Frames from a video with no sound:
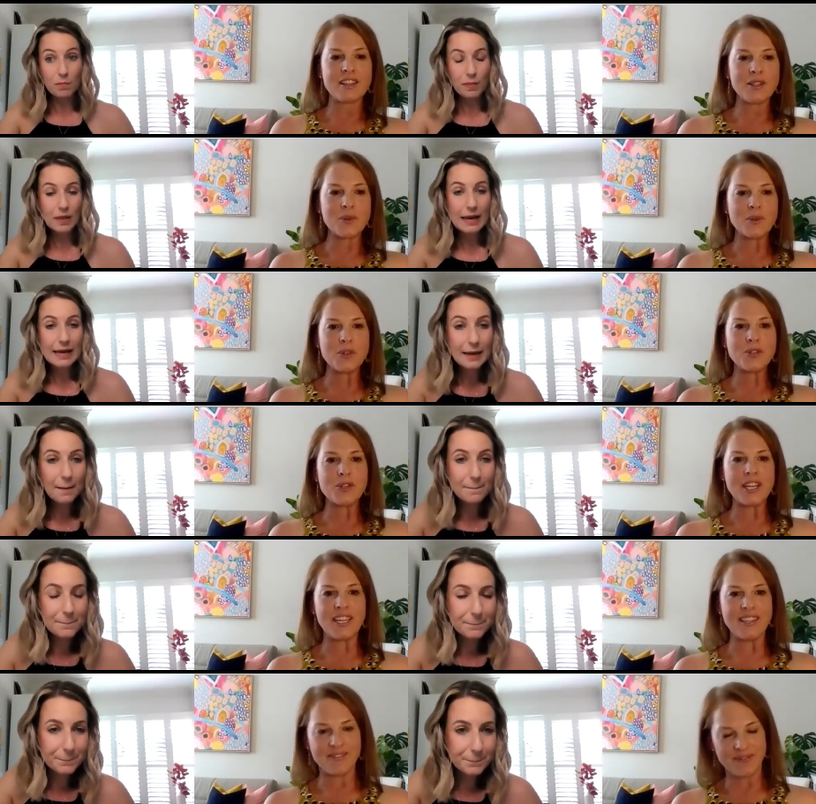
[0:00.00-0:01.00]
Speaker 1: the
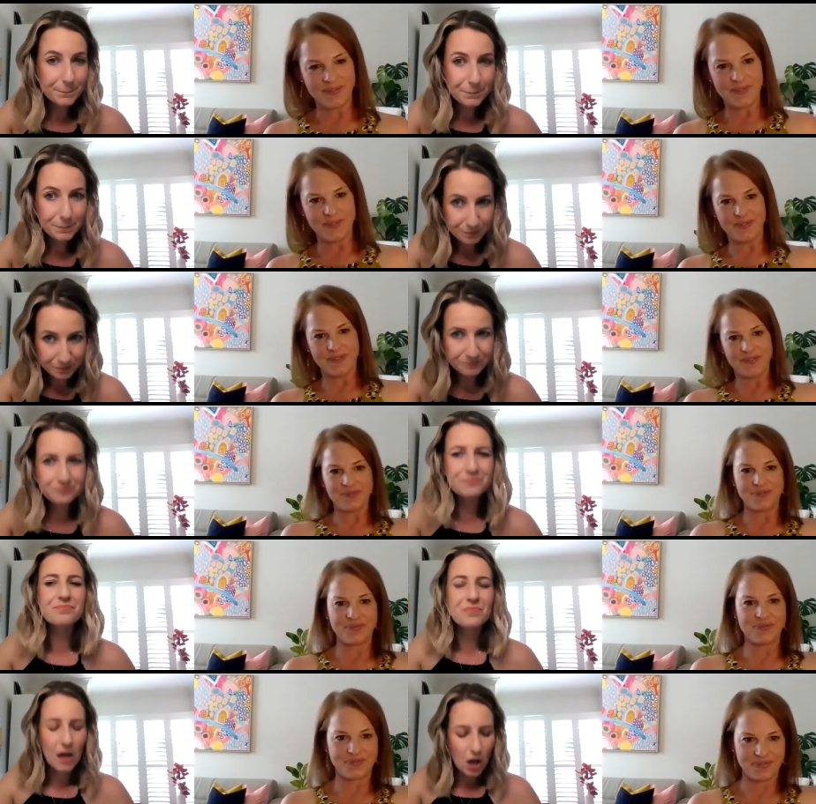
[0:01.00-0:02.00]
laundry
Speaker 2: yeah. mm-hmm.
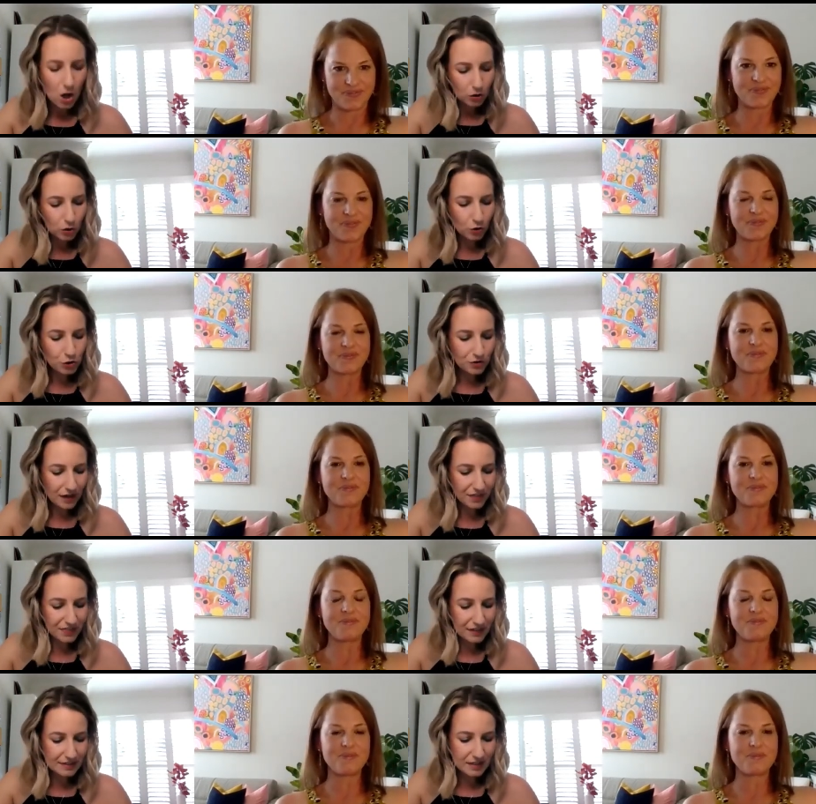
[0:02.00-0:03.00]
Laundry, I
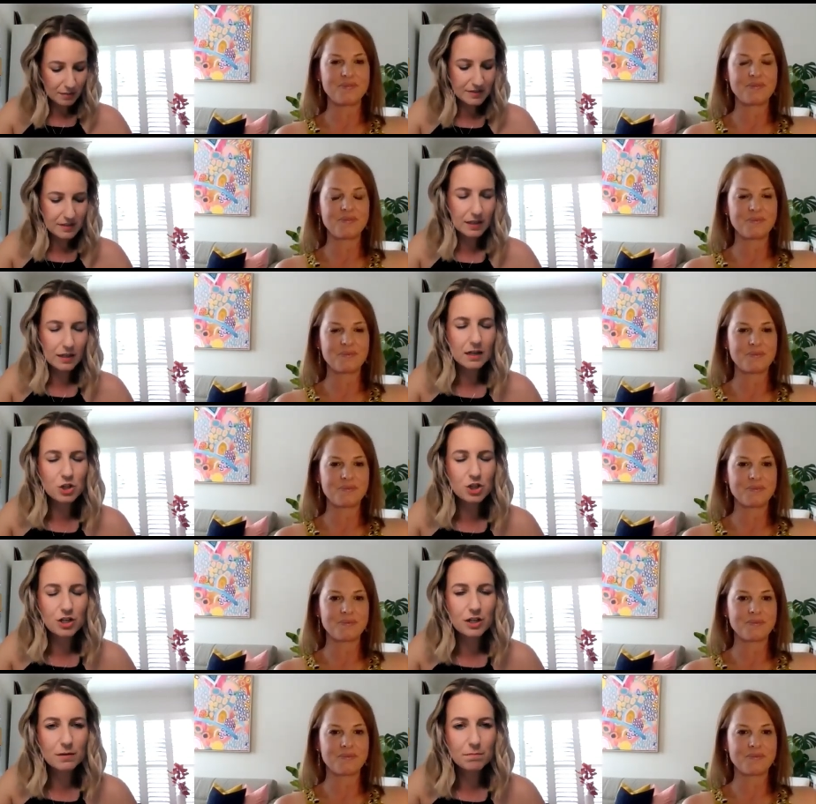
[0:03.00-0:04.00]
think, same as the
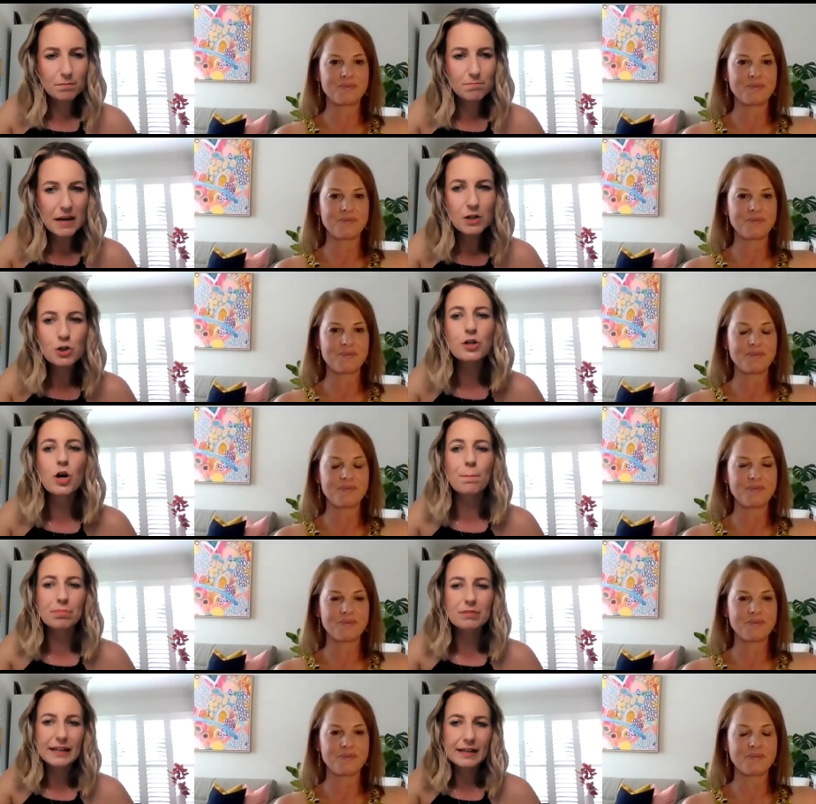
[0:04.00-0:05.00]
kitchen. Make sure you've got
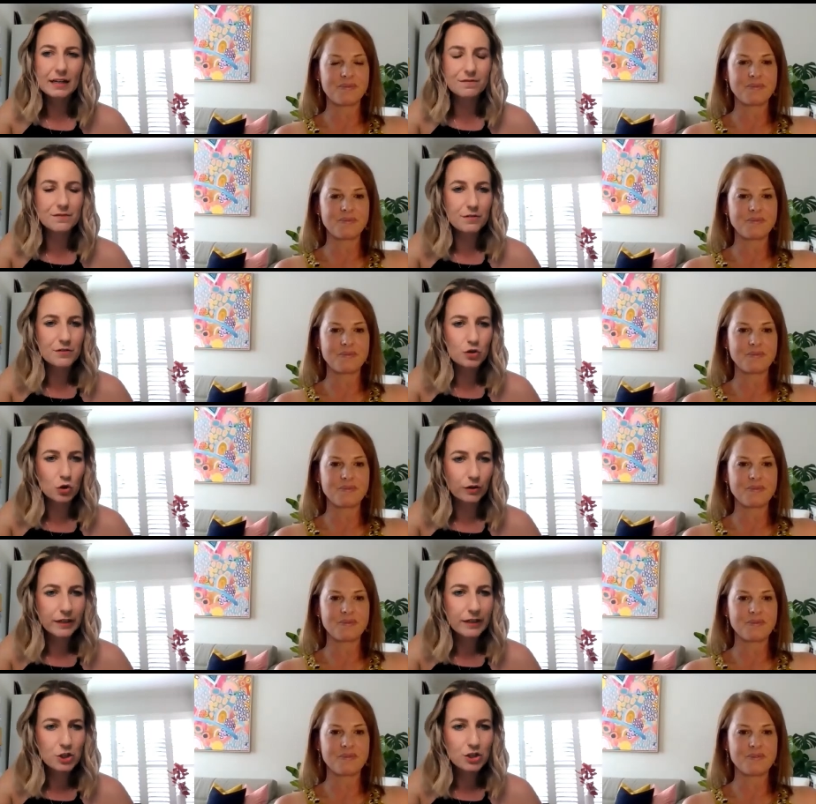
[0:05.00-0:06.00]
plenty of, of
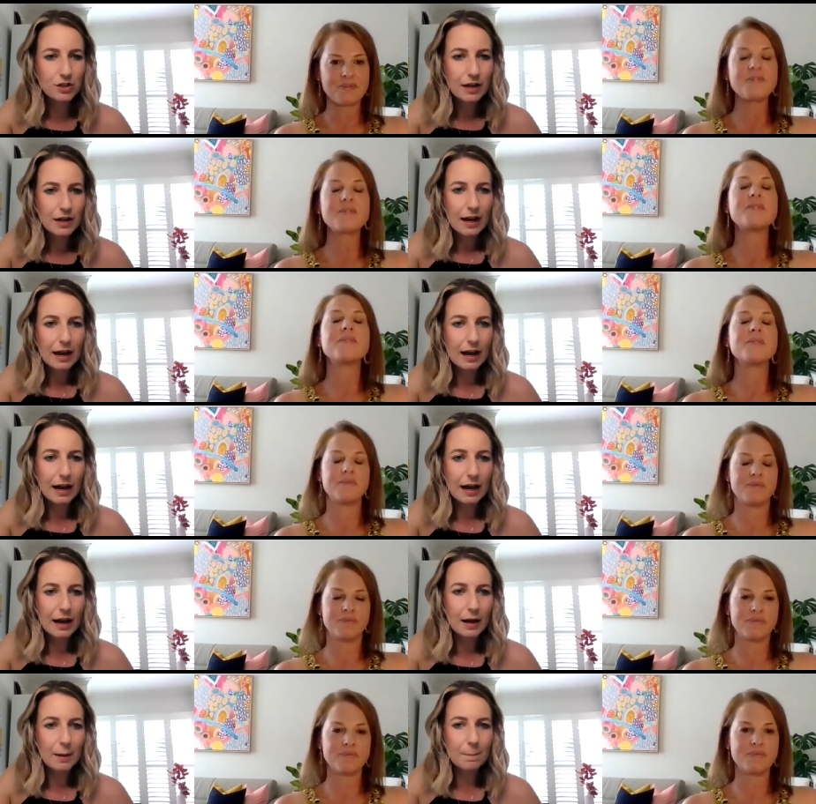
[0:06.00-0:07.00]
storage.
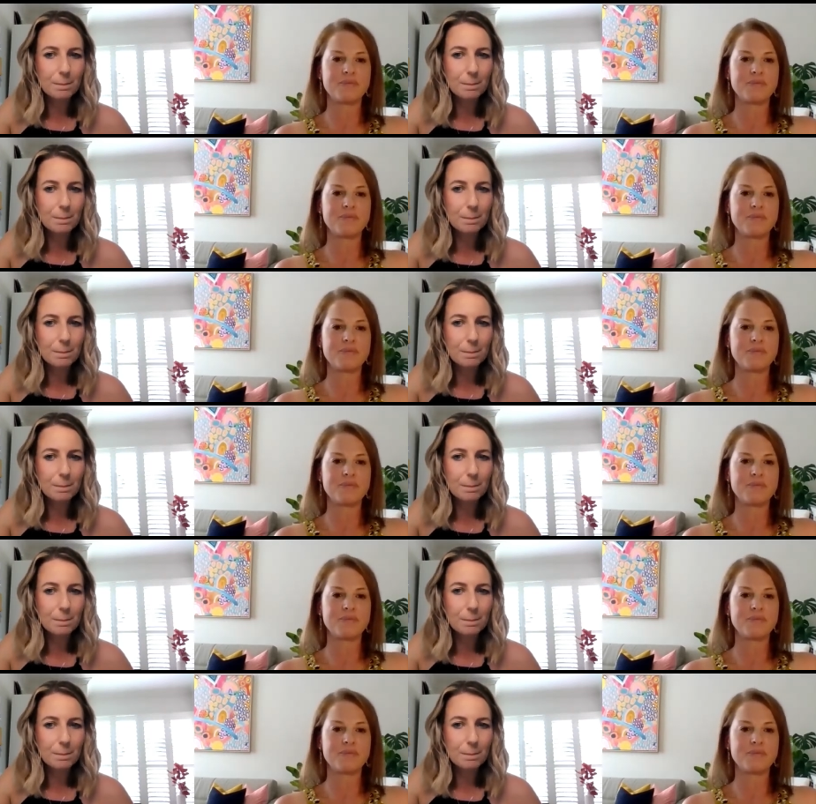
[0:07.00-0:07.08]
Um,